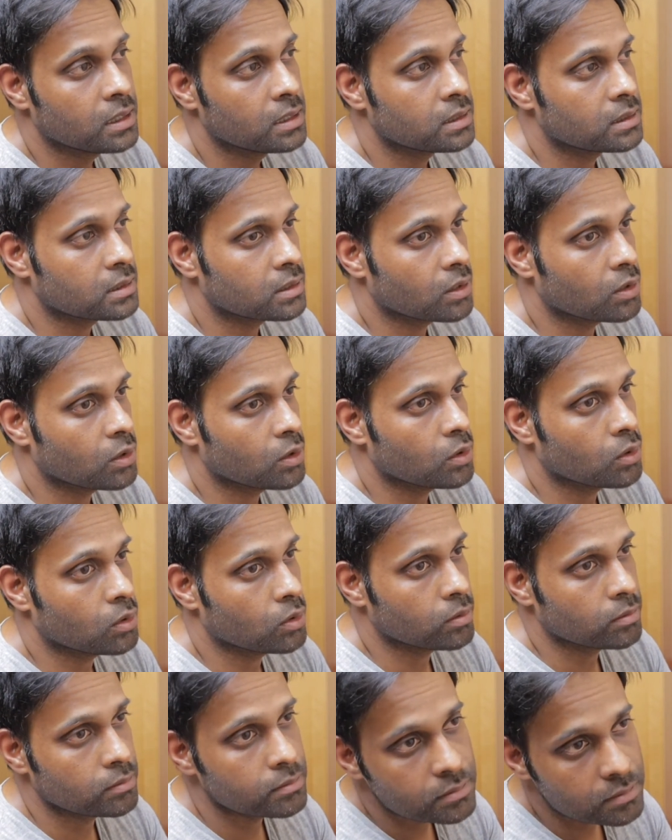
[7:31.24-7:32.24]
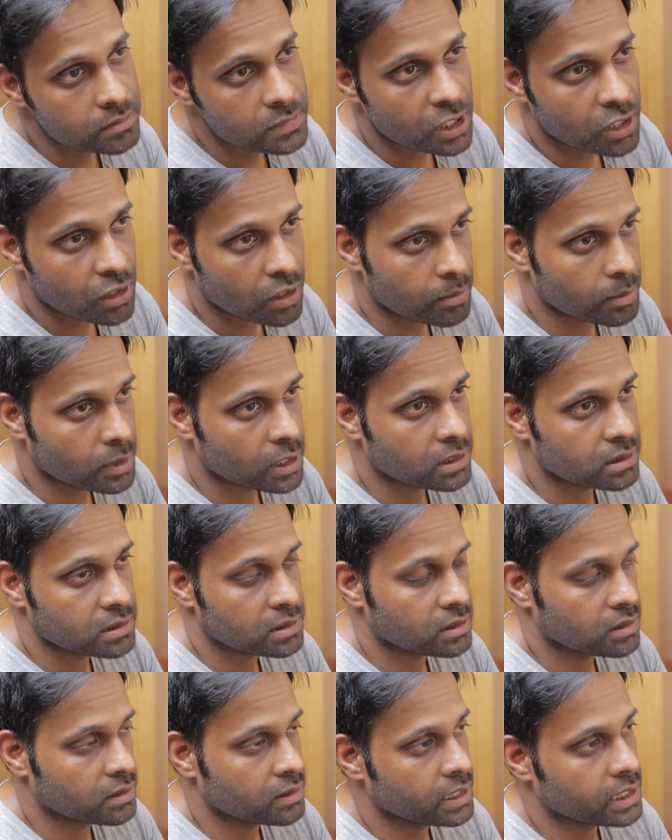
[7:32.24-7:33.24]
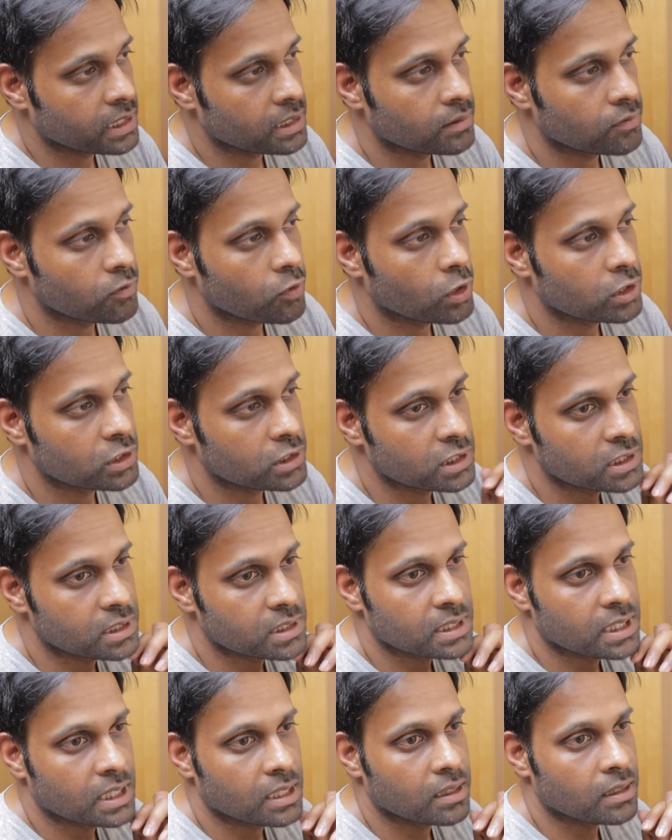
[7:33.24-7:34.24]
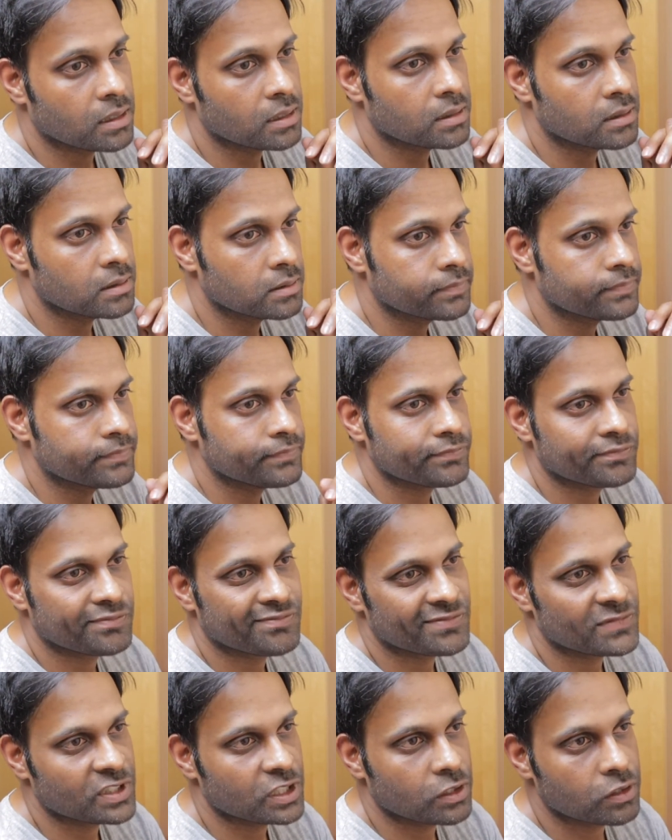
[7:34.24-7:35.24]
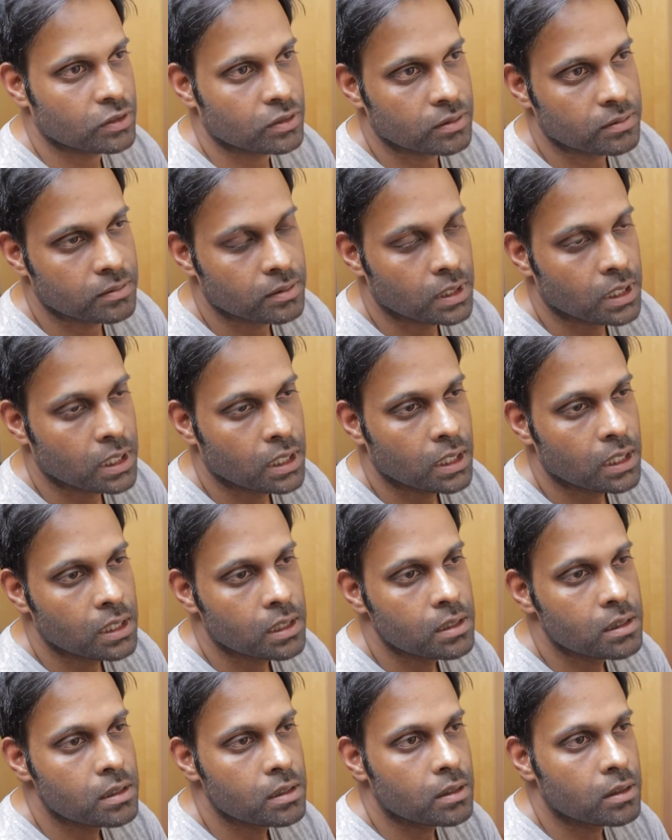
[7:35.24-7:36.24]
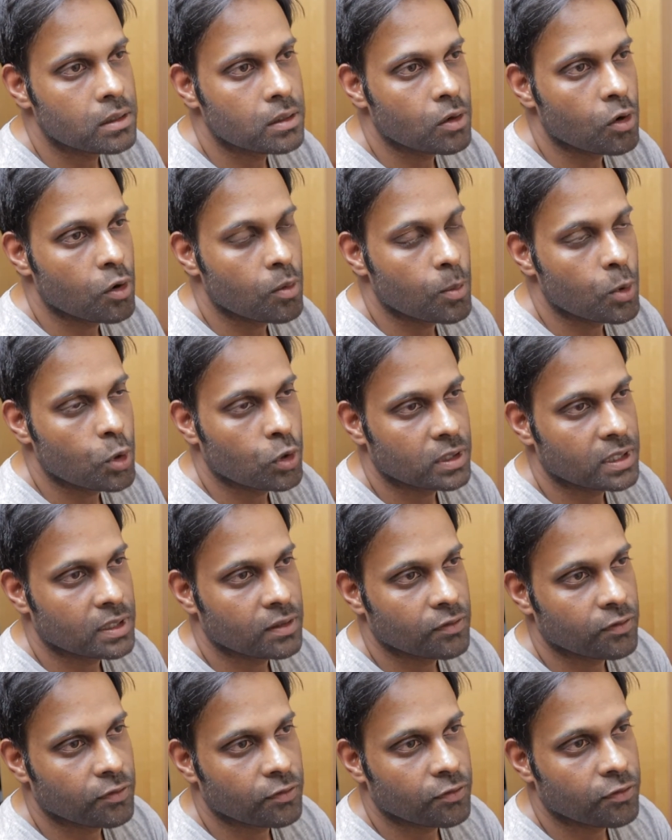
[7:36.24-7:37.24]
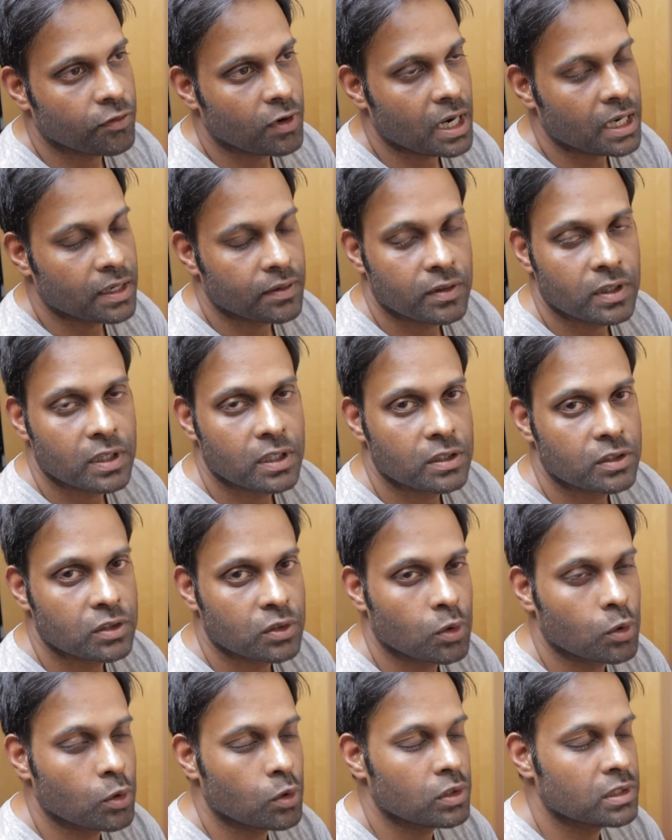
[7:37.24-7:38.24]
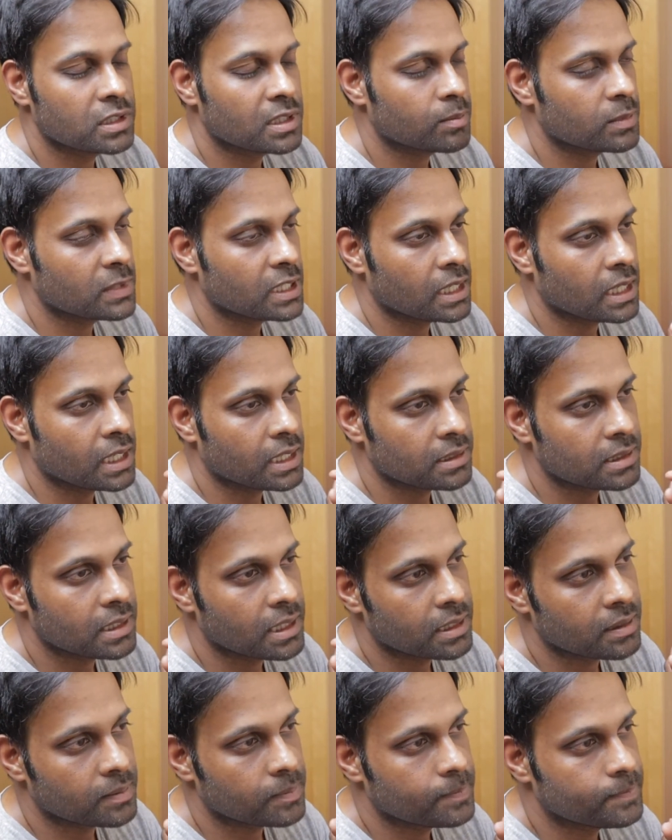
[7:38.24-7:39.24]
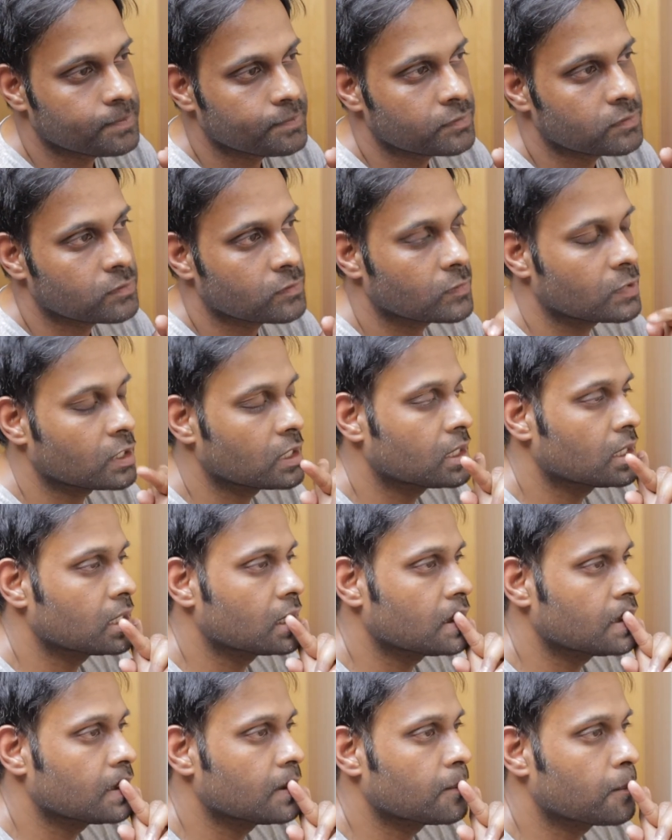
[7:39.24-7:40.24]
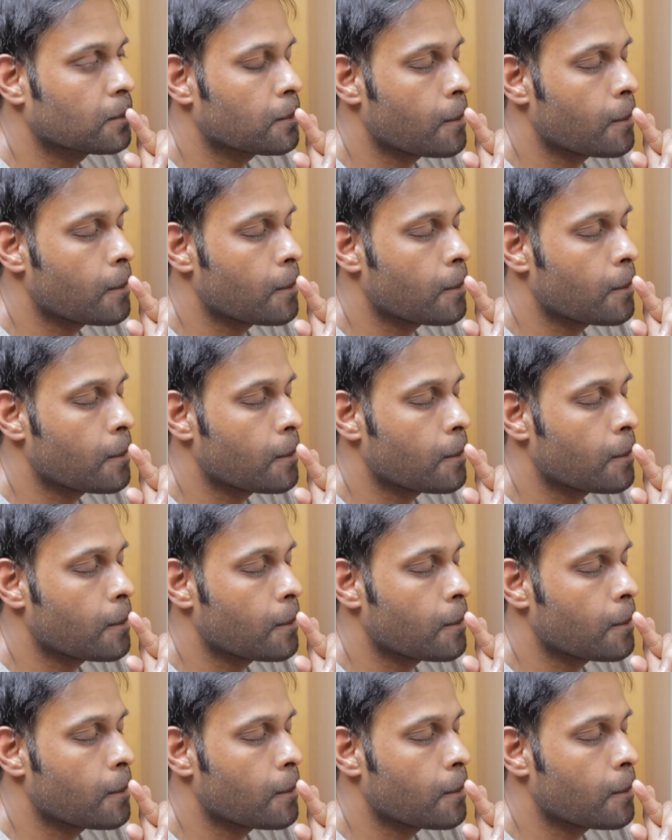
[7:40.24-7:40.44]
So, you know, I'm considering watches that are, you know, no more than 5 years old, something like that. There